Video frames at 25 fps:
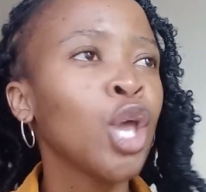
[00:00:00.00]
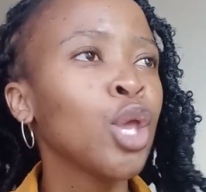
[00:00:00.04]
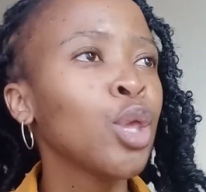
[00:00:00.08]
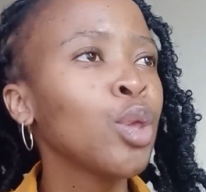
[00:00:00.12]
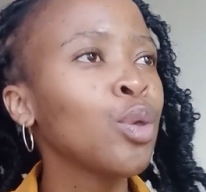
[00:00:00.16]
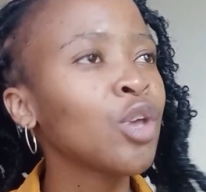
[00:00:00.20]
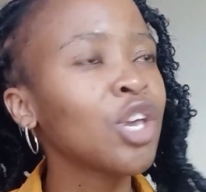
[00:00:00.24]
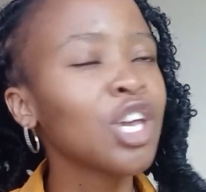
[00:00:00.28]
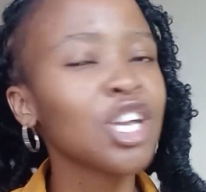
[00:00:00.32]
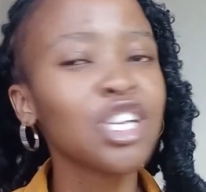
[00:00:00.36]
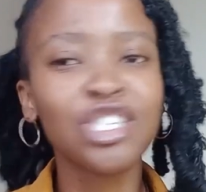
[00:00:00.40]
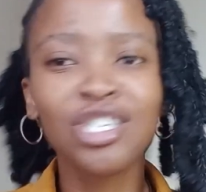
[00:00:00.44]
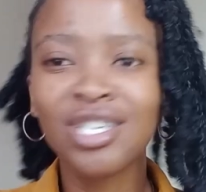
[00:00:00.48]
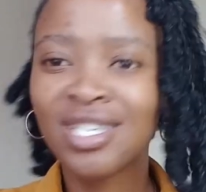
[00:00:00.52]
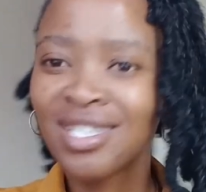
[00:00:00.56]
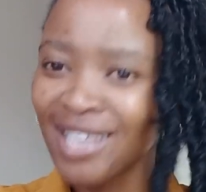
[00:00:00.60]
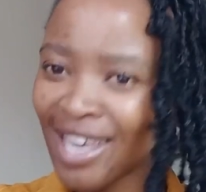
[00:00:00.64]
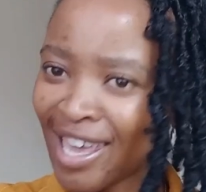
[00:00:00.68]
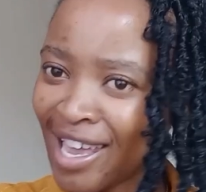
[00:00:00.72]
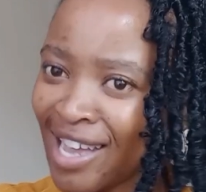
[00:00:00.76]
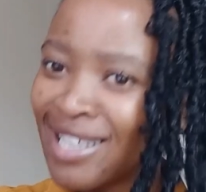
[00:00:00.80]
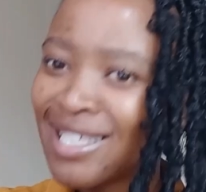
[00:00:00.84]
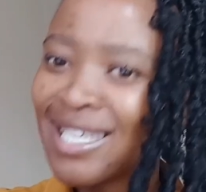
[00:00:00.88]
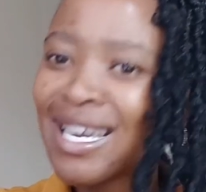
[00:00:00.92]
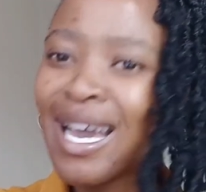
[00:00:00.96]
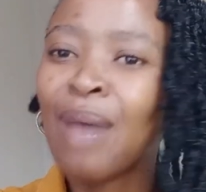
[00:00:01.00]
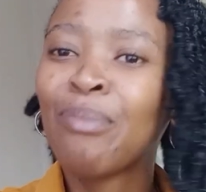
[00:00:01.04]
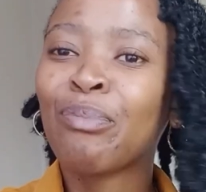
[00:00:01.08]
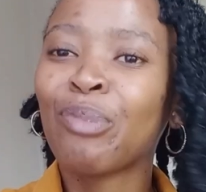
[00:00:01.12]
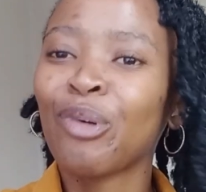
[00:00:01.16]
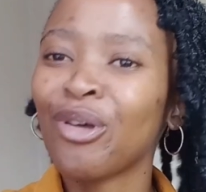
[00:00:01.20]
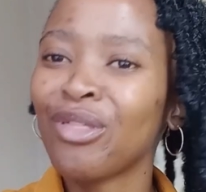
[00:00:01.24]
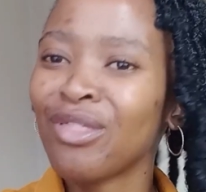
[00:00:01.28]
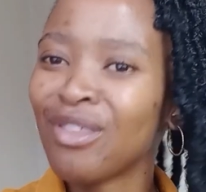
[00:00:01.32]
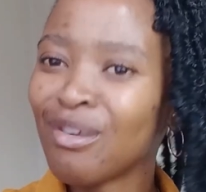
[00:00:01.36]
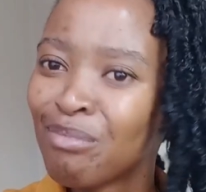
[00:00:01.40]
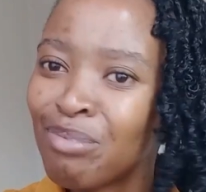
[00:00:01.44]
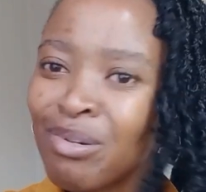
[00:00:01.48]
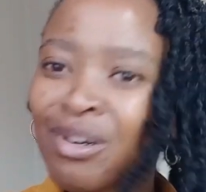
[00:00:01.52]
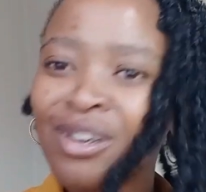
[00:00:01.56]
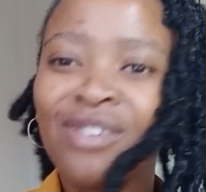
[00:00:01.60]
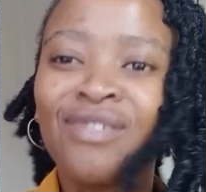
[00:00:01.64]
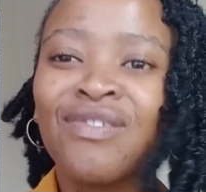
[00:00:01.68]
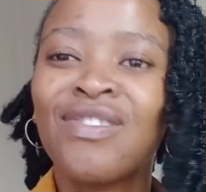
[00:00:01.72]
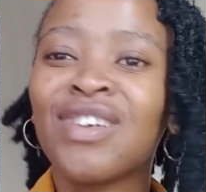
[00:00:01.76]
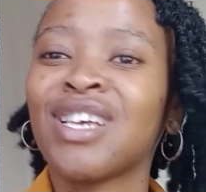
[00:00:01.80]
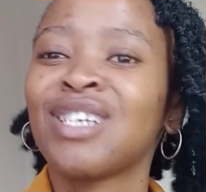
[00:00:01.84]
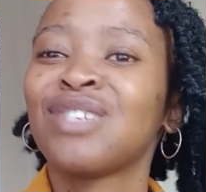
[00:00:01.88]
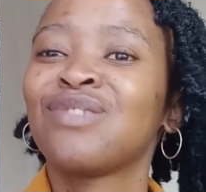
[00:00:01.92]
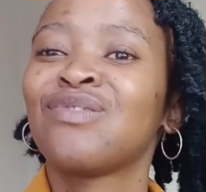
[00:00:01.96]
you can just catch up on the
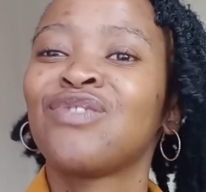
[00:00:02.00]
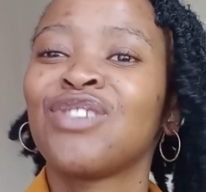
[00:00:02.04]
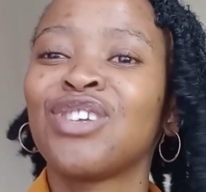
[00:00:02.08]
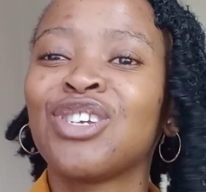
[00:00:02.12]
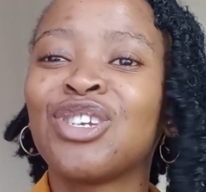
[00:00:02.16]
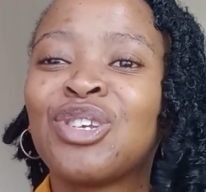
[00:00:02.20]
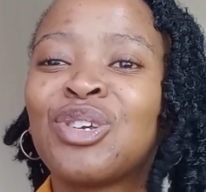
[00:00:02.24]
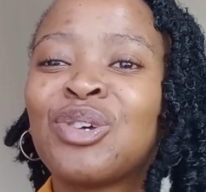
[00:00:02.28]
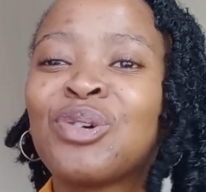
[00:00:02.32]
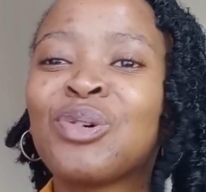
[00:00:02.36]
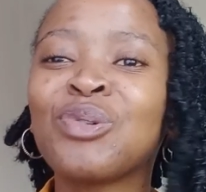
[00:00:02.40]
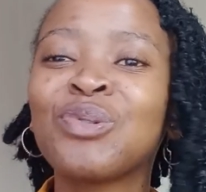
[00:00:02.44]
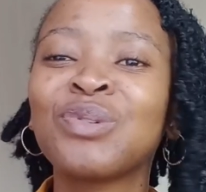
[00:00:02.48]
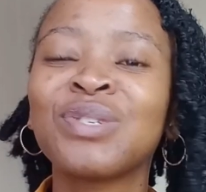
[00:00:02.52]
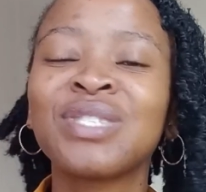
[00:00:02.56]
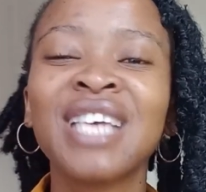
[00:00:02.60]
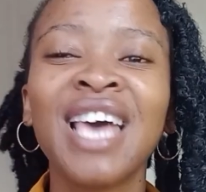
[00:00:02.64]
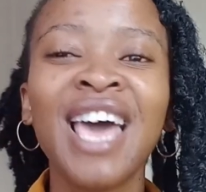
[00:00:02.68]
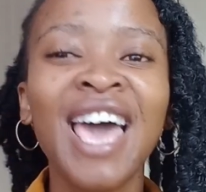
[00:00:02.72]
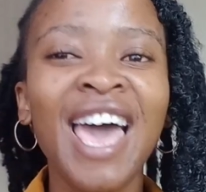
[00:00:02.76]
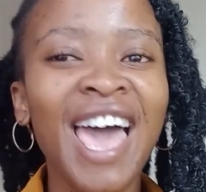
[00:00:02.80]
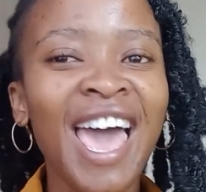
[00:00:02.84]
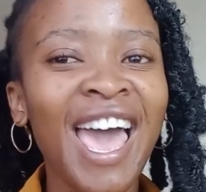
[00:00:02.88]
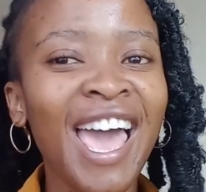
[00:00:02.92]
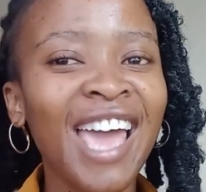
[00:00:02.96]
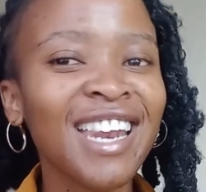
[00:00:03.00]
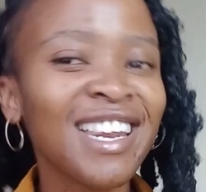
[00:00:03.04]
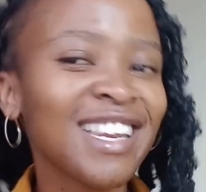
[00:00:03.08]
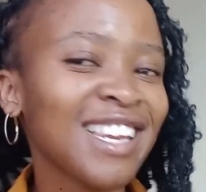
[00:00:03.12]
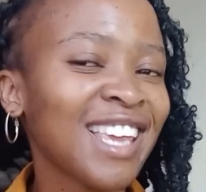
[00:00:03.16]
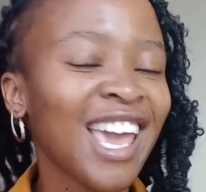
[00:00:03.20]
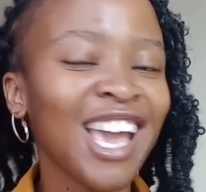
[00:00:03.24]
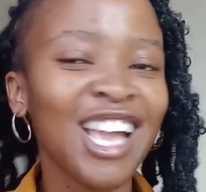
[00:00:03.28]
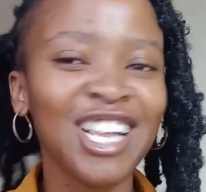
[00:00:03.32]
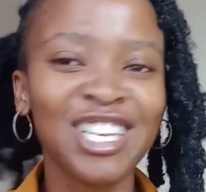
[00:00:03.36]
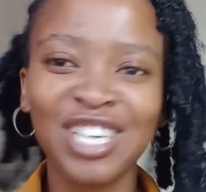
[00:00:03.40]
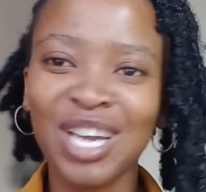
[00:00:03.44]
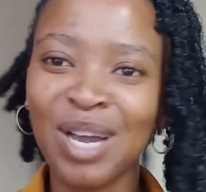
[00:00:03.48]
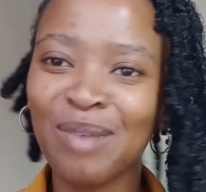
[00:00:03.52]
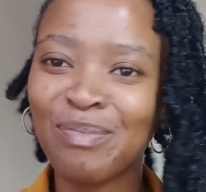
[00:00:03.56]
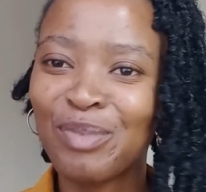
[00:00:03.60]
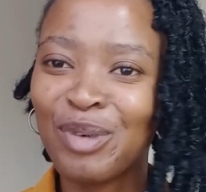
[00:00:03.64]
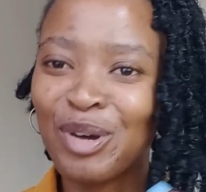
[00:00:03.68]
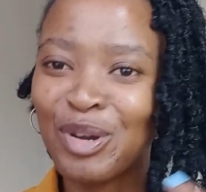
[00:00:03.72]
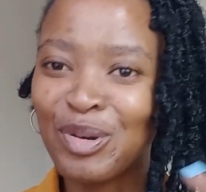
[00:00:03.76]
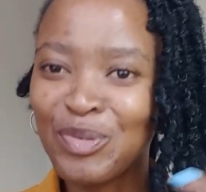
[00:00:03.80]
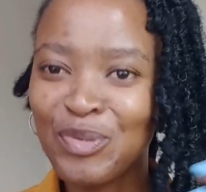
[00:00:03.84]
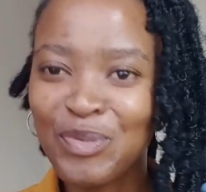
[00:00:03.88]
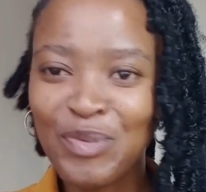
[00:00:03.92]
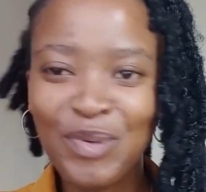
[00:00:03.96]
previous videos and catch up
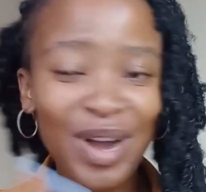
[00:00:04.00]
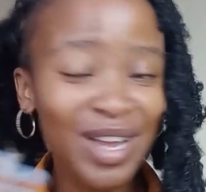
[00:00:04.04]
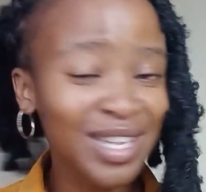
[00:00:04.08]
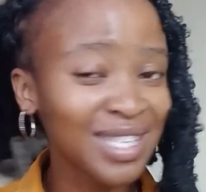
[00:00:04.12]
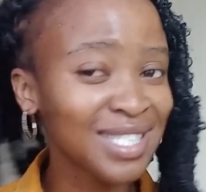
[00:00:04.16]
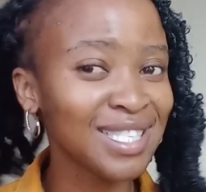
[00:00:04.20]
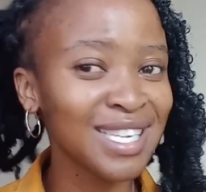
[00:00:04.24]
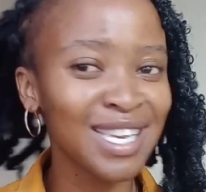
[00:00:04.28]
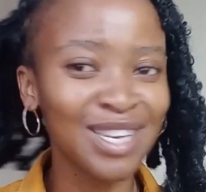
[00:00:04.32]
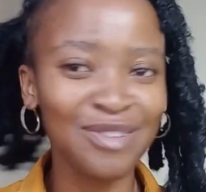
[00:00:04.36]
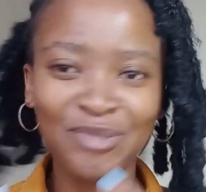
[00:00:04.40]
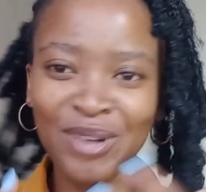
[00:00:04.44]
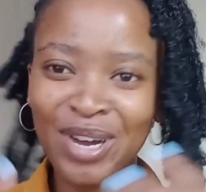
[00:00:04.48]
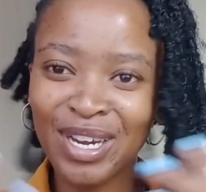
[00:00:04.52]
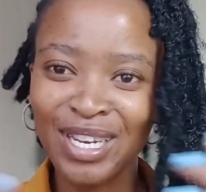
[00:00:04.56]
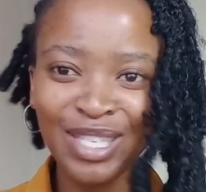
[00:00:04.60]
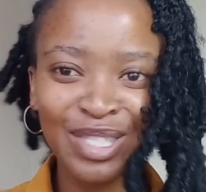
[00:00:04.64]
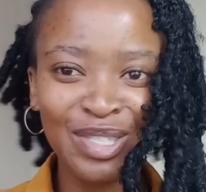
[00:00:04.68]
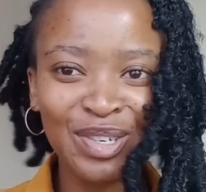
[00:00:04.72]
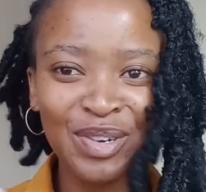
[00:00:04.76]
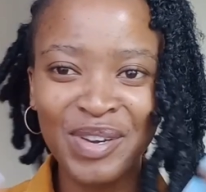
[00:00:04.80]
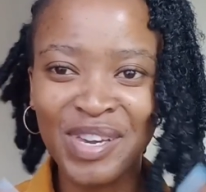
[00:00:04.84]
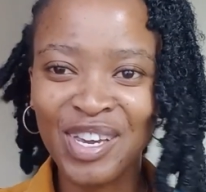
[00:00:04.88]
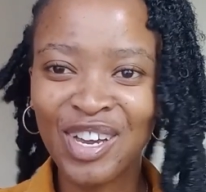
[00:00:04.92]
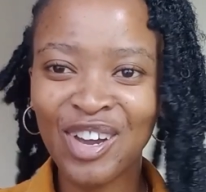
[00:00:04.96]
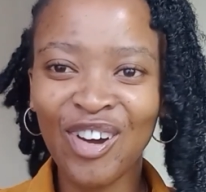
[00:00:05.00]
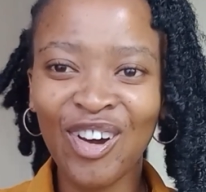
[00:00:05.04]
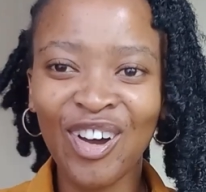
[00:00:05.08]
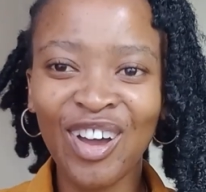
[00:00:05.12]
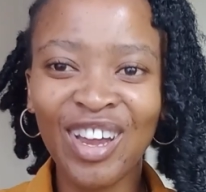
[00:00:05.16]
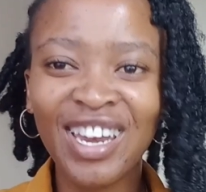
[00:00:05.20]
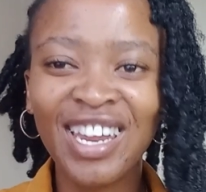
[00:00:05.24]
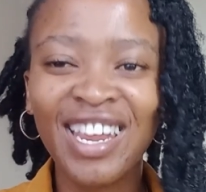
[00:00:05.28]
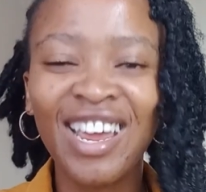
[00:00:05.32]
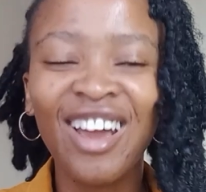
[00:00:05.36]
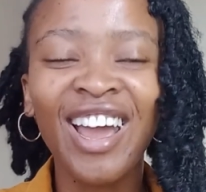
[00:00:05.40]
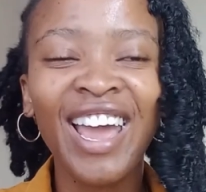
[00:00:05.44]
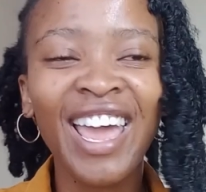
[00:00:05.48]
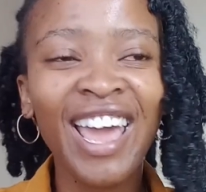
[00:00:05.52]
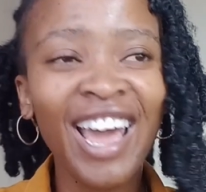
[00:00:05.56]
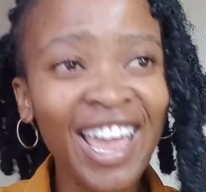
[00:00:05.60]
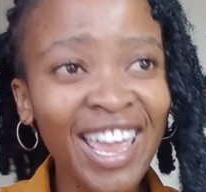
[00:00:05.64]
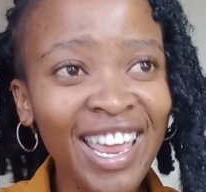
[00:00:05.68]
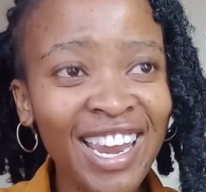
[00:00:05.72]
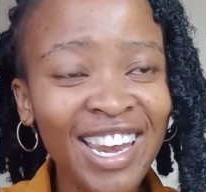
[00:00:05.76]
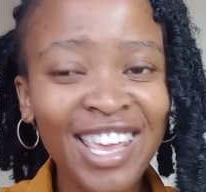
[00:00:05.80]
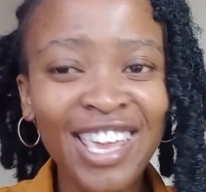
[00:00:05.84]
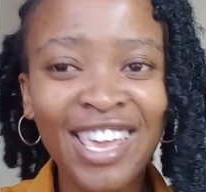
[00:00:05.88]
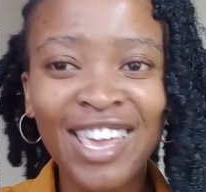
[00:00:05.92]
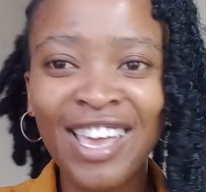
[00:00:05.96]
on what is going on
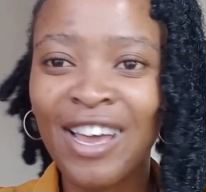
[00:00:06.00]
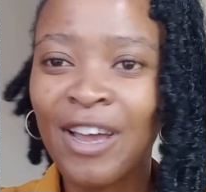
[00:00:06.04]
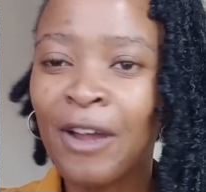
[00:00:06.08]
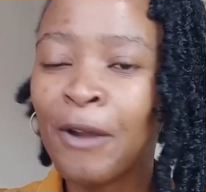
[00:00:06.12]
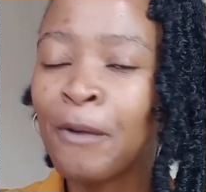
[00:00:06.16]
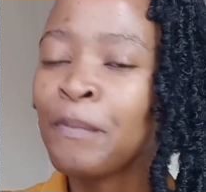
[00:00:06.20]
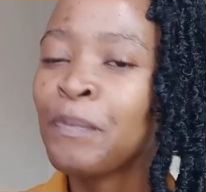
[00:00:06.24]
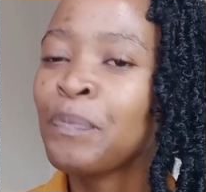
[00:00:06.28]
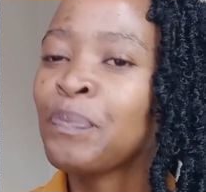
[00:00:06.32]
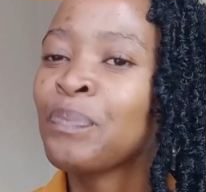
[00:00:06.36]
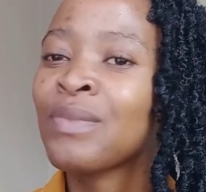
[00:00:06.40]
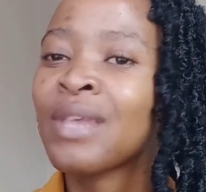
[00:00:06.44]
in here.